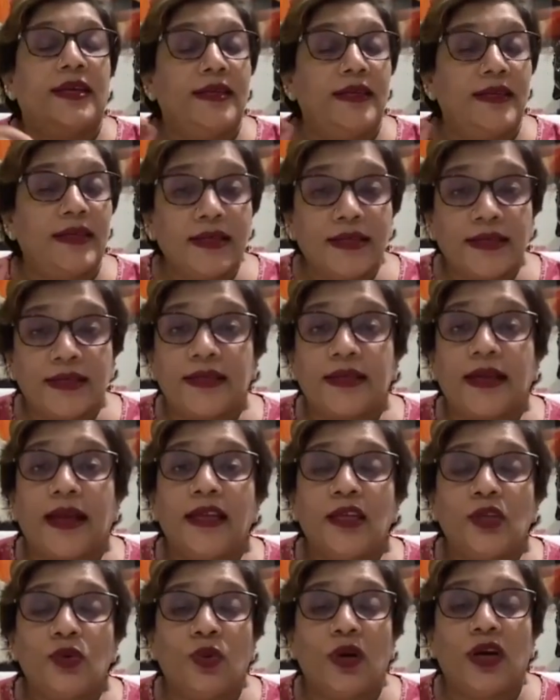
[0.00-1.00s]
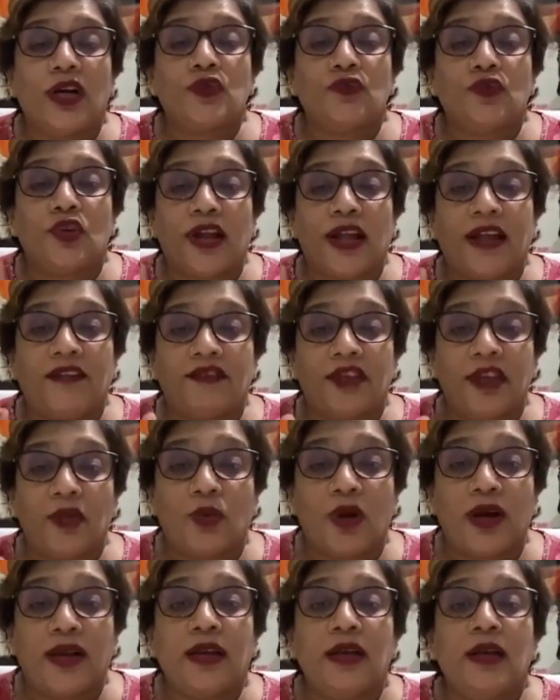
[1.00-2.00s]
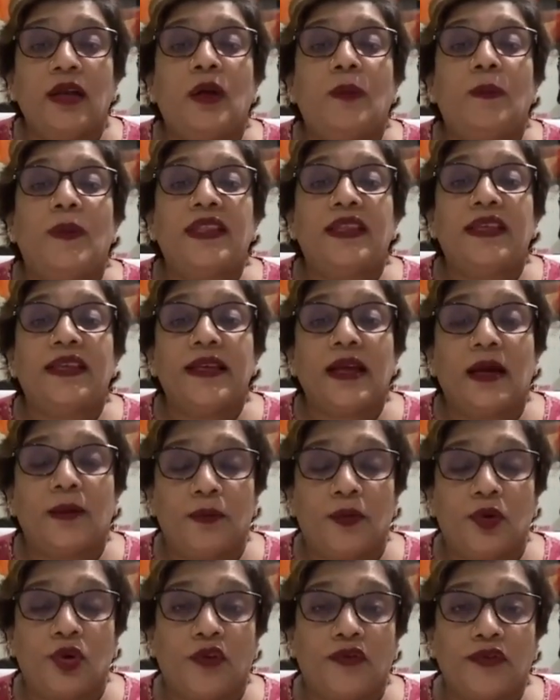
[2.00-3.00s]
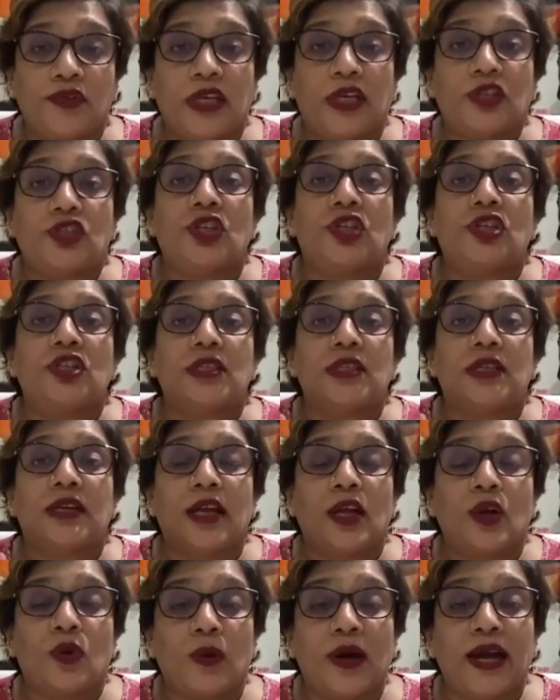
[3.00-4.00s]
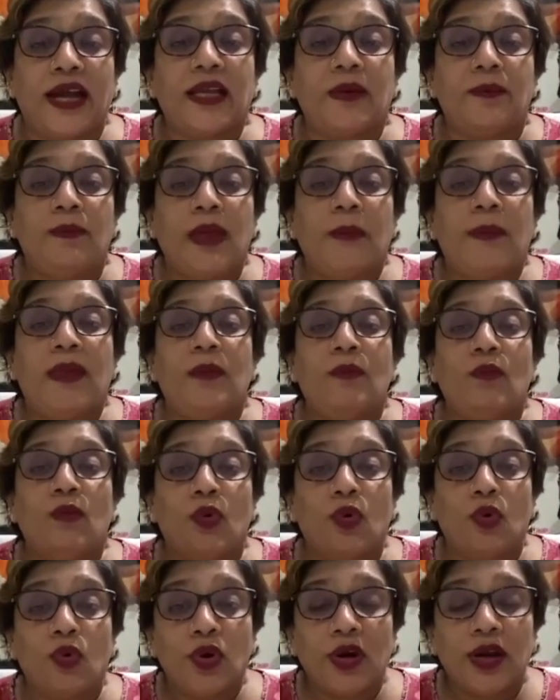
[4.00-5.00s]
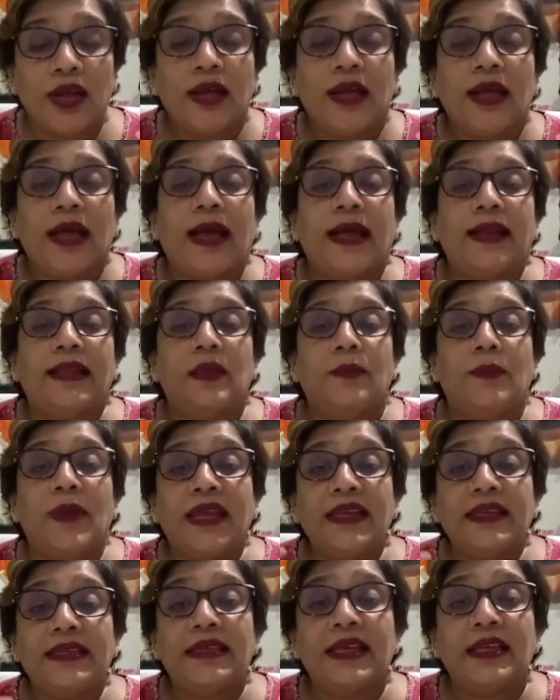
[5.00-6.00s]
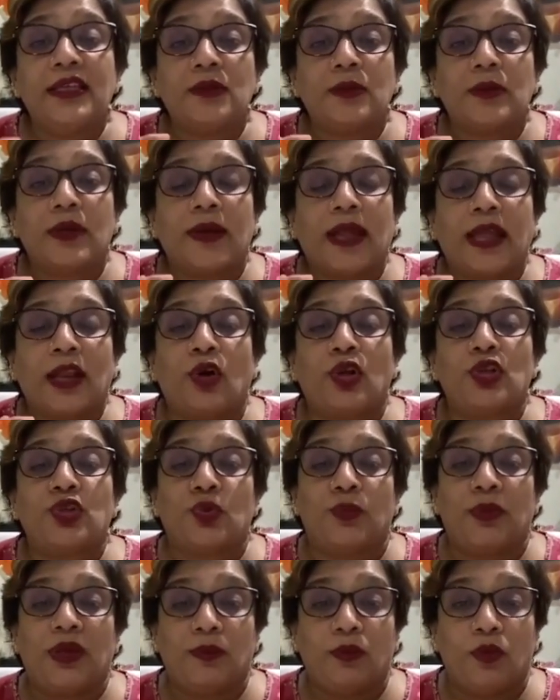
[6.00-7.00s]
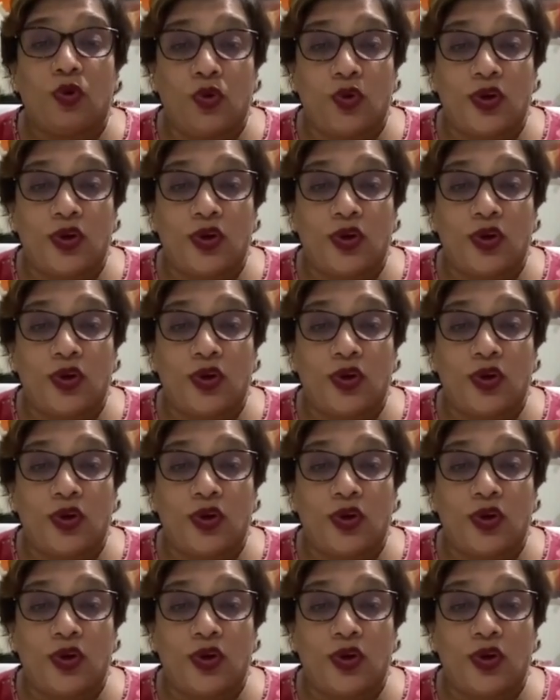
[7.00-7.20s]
Yes, it works for everyone, but the number of sessions required may be more, and the maintenance can also be more.